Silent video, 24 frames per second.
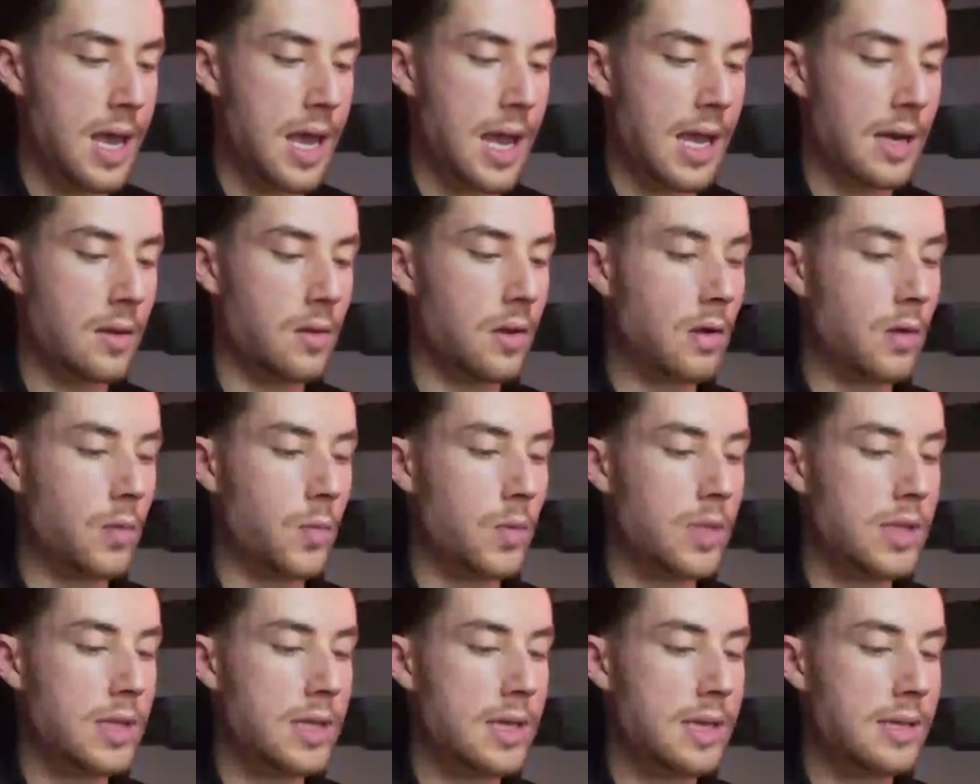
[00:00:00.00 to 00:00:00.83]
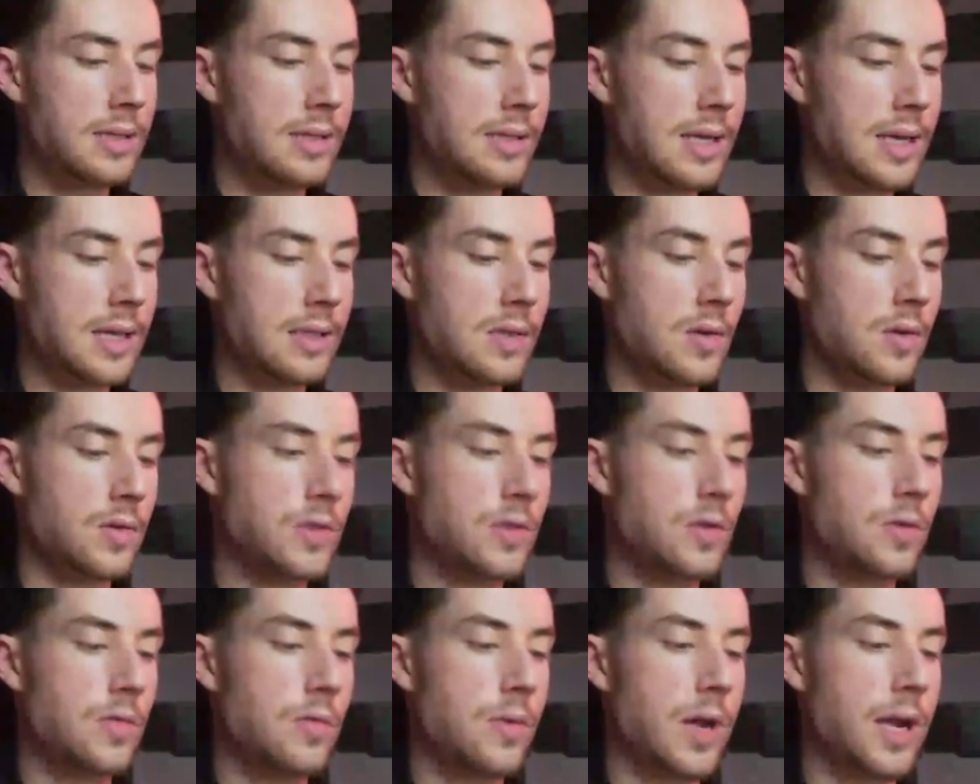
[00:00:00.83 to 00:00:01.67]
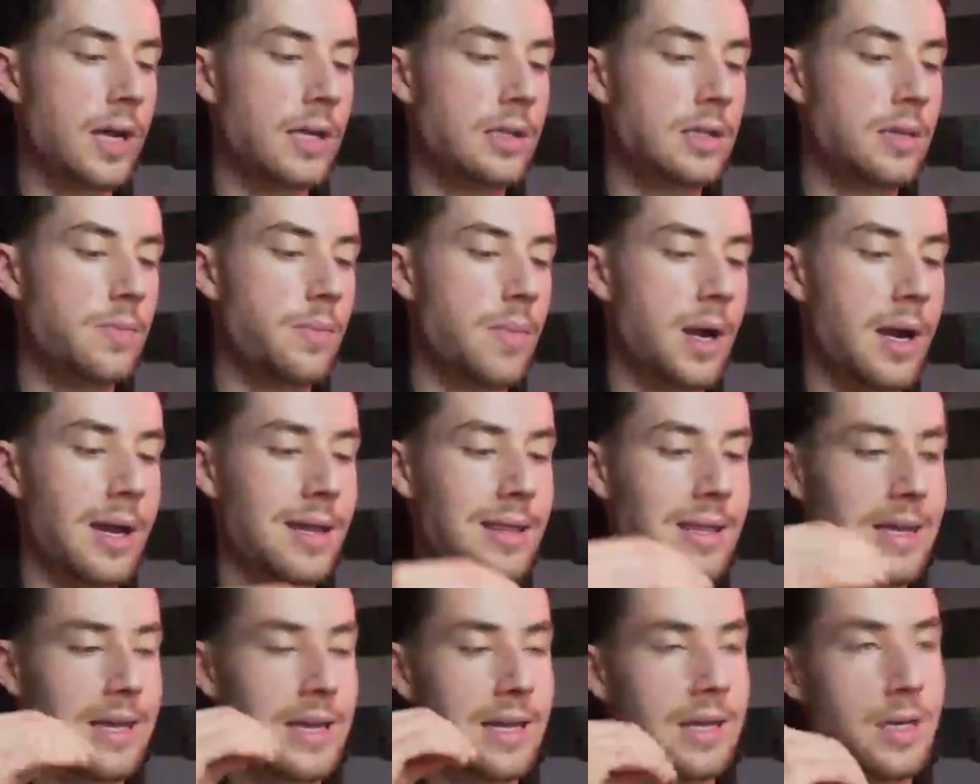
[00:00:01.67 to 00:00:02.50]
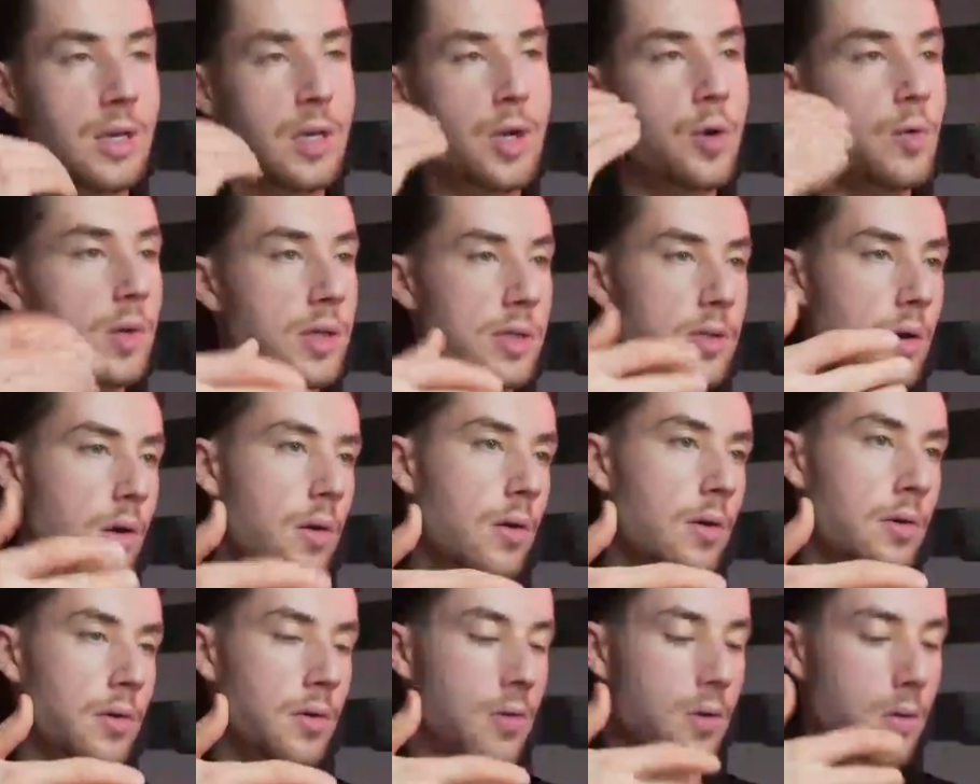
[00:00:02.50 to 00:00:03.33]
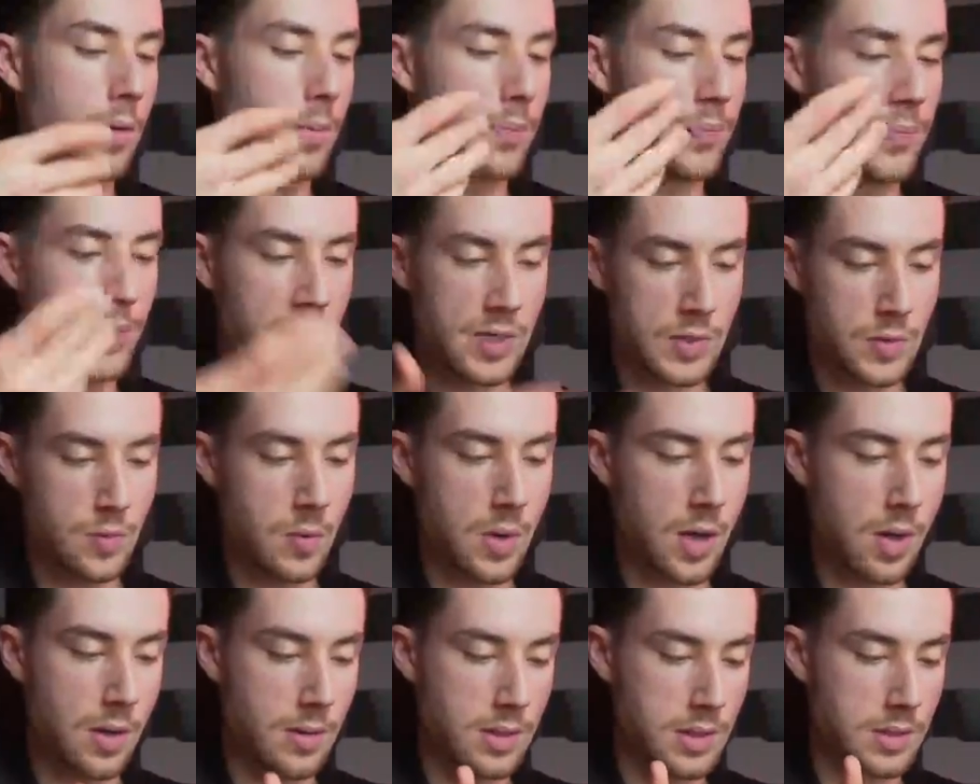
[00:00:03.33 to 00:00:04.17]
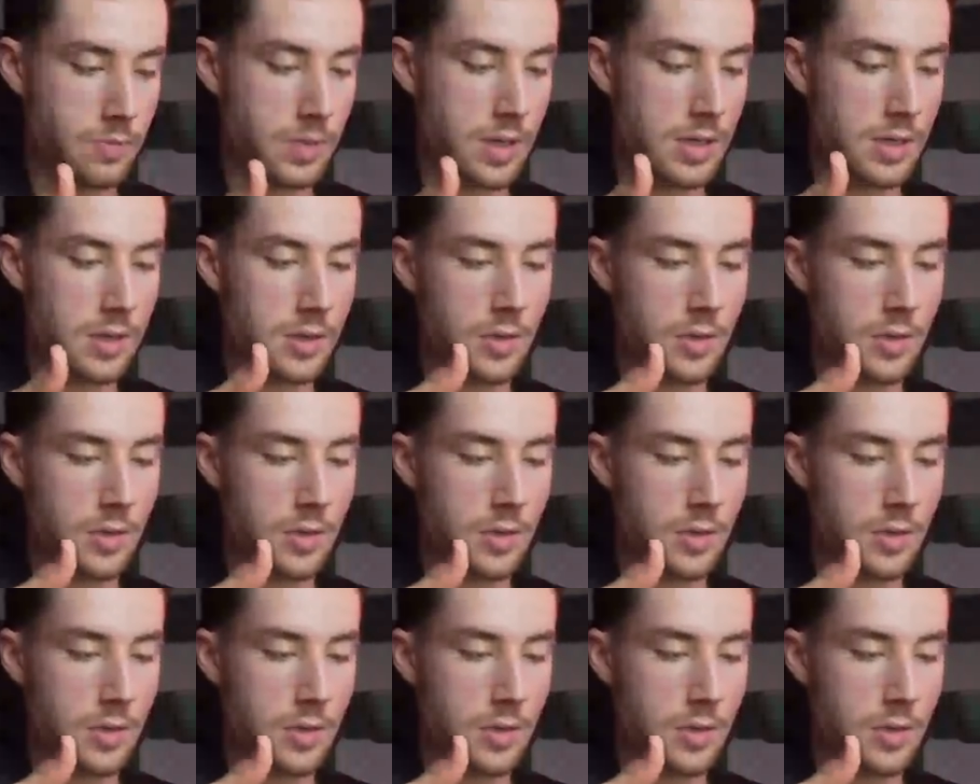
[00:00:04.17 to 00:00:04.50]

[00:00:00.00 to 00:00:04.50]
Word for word: And along with this, it's also ranked by the newest article as well in the space.